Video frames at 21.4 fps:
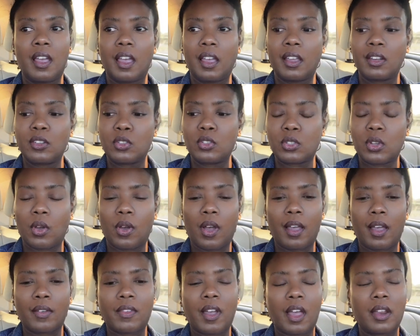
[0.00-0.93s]
And so
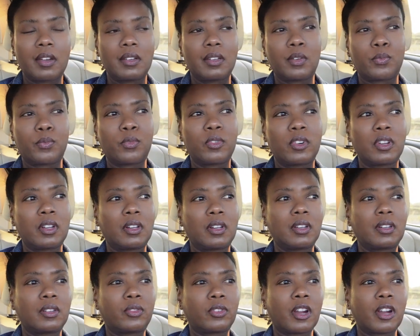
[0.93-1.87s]
I've gotten different
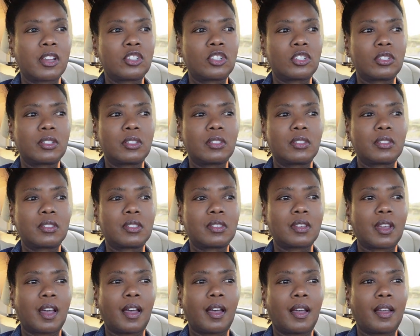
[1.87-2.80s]
alliterations
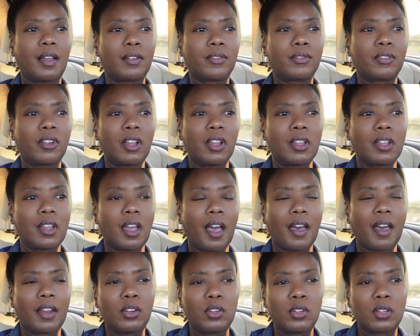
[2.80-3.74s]
of
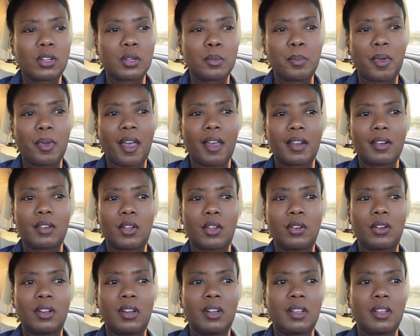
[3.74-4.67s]
how do you combat
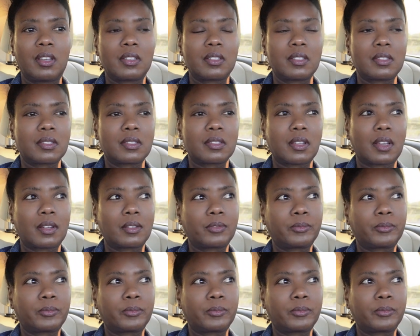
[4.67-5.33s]
loneliness?